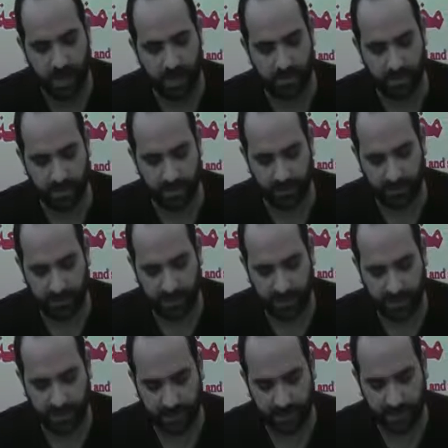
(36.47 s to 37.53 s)
The Almighty
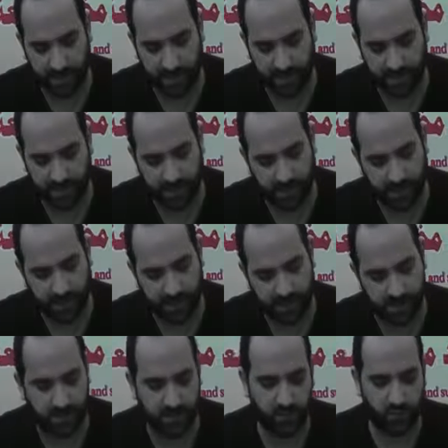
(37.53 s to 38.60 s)
Allah has created
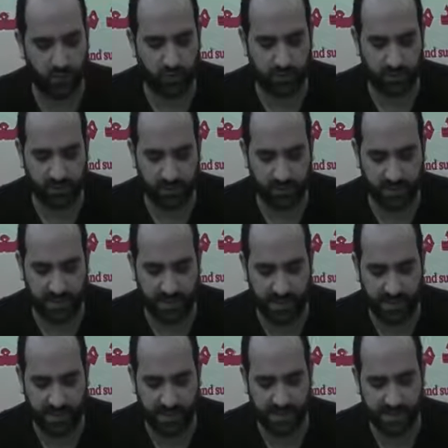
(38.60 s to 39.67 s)
this world
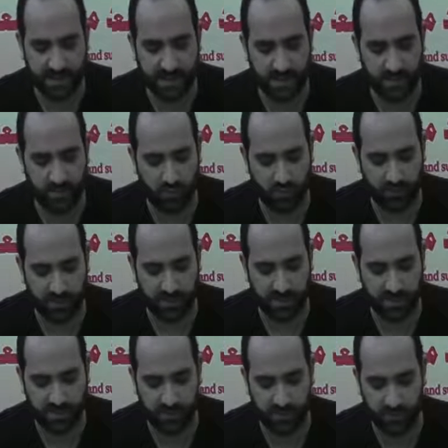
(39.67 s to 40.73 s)
and stated norms
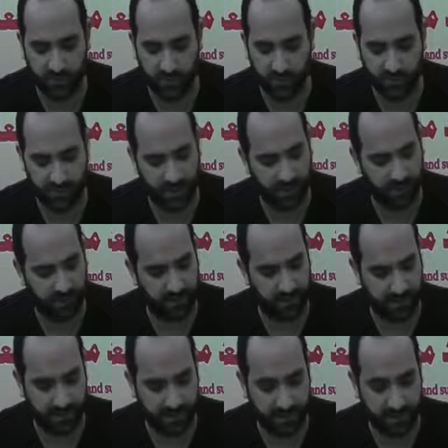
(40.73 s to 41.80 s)
to govern
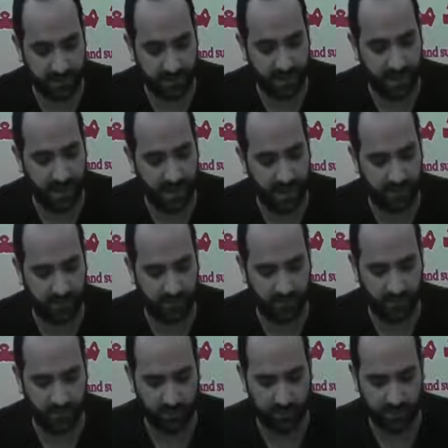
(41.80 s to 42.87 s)
it and
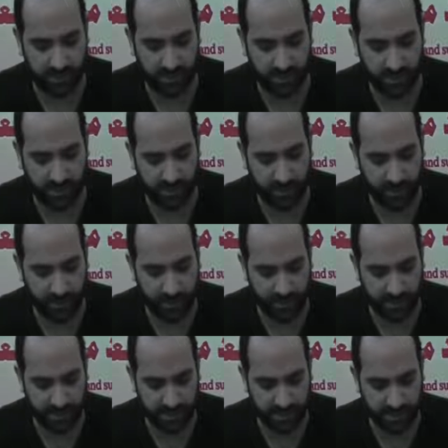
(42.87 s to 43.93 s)
rules that
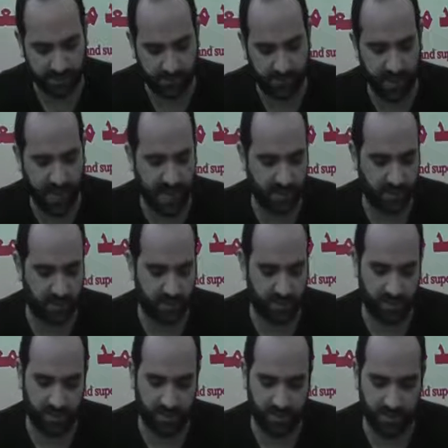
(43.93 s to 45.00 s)
regulate every action
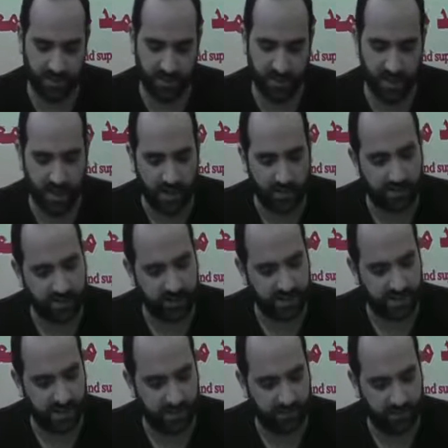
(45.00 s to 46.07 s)
in it. For
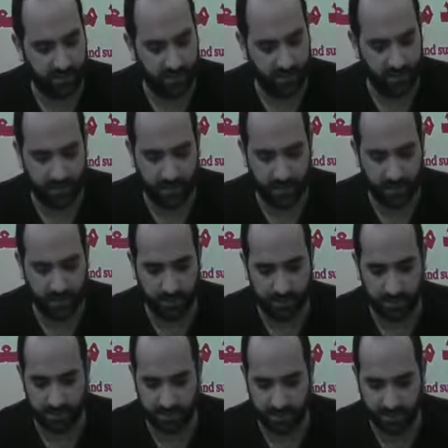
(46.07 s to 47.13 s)
example, no
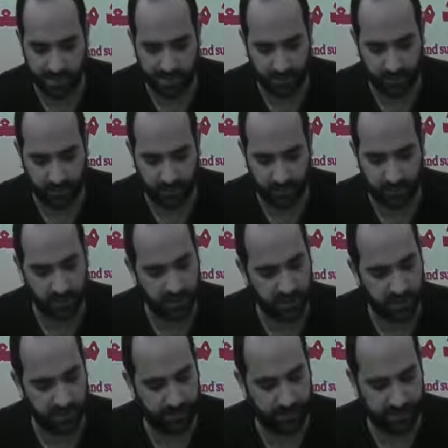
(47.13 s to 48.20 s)
subsequent shall
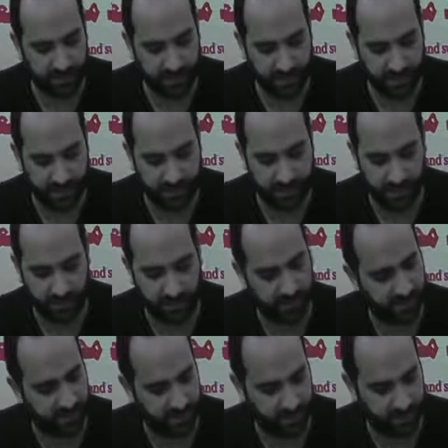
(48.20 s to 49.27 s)
precede a
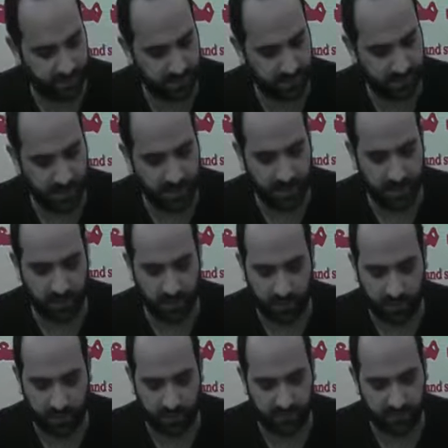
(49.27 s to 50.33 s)
precedent, nor
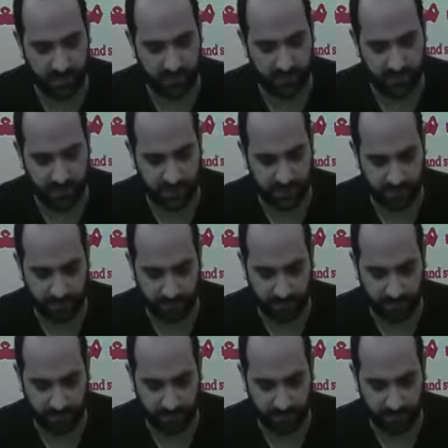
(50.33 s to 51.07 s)
vice versa.